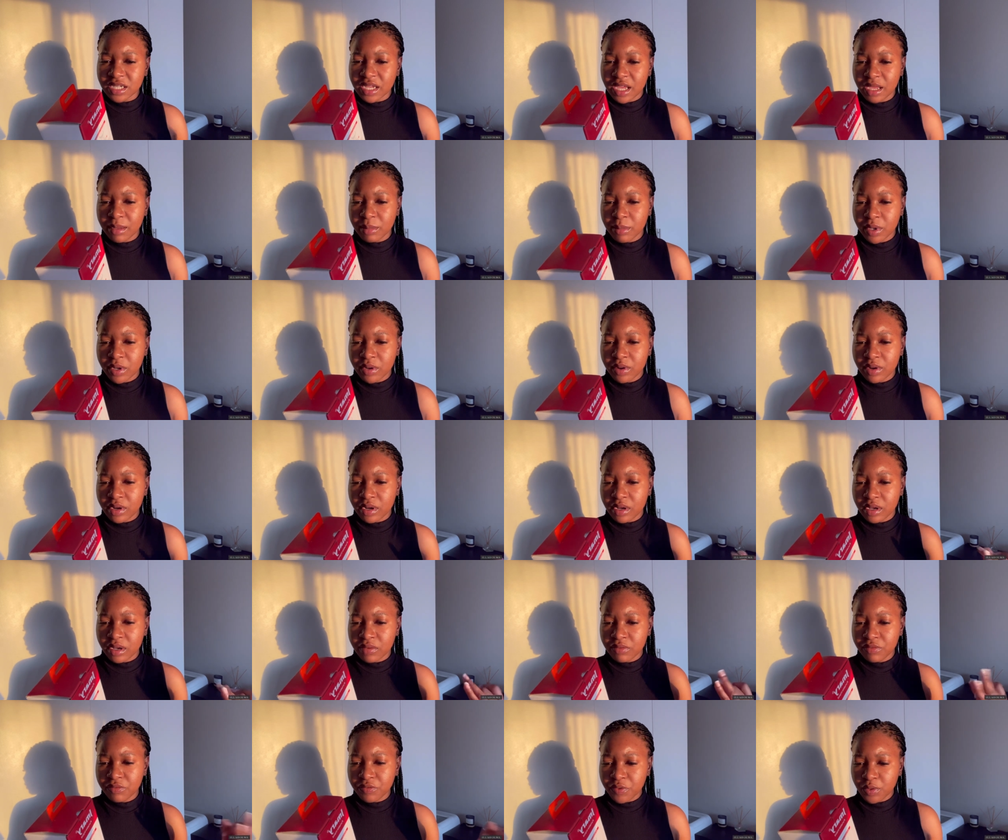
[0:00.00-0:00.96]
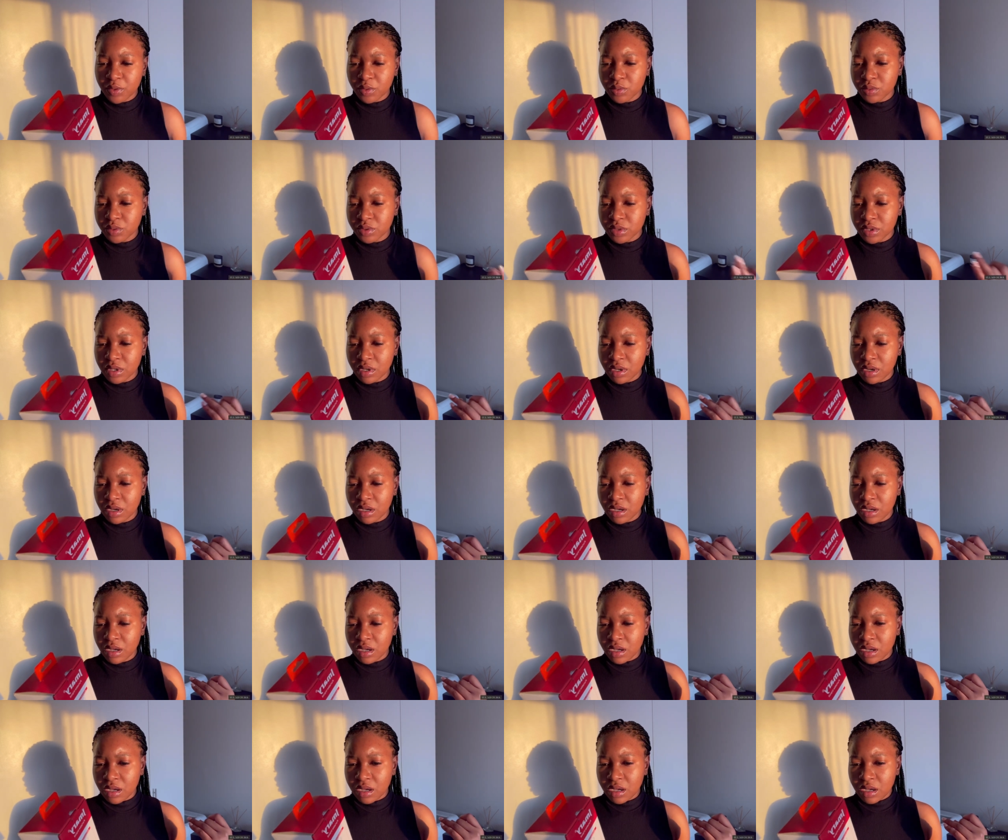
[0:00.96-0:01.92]
camera phone
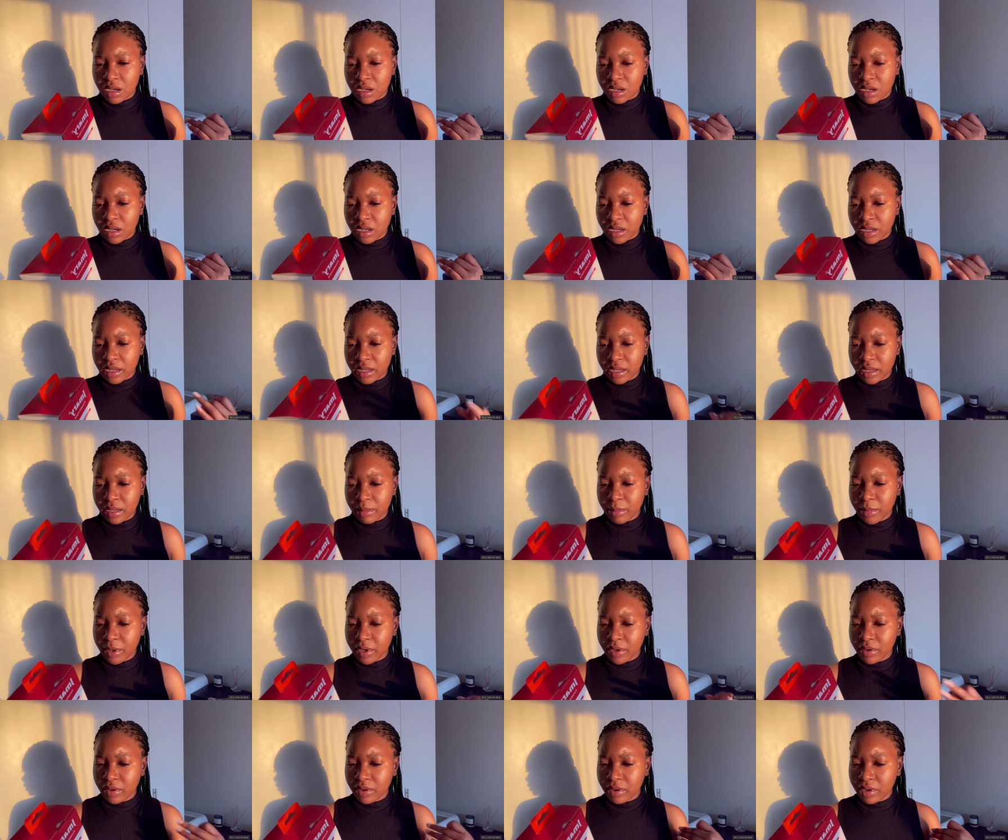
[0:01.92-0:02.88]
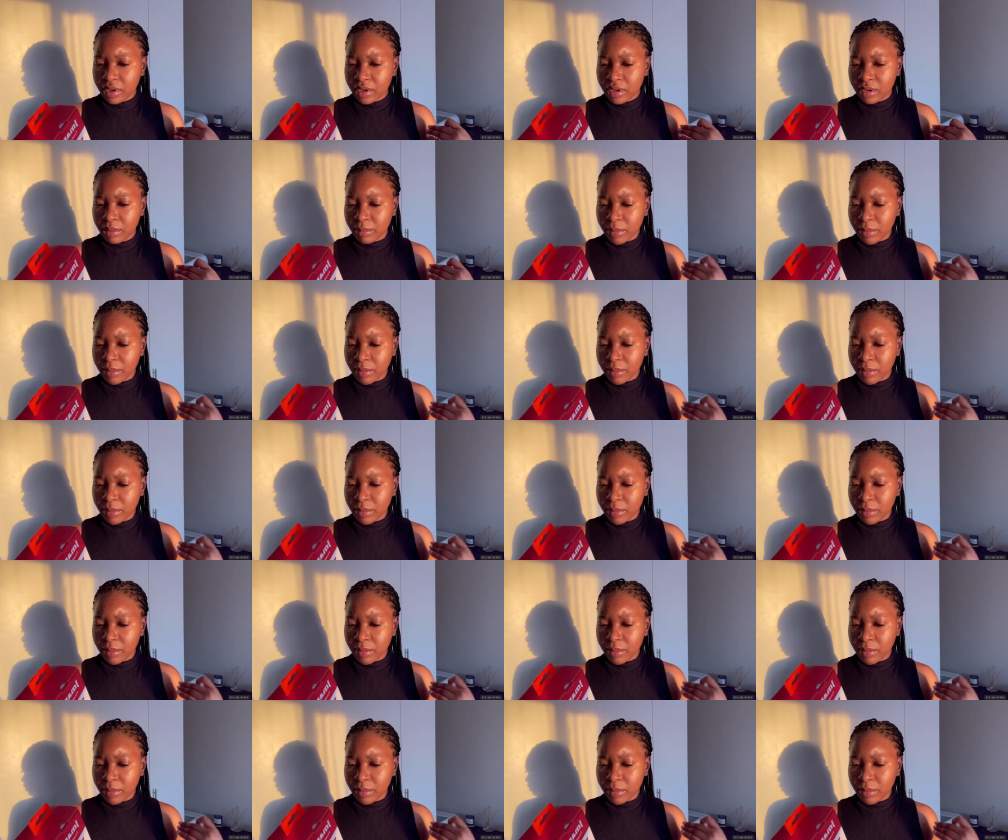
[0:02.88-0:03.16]
camera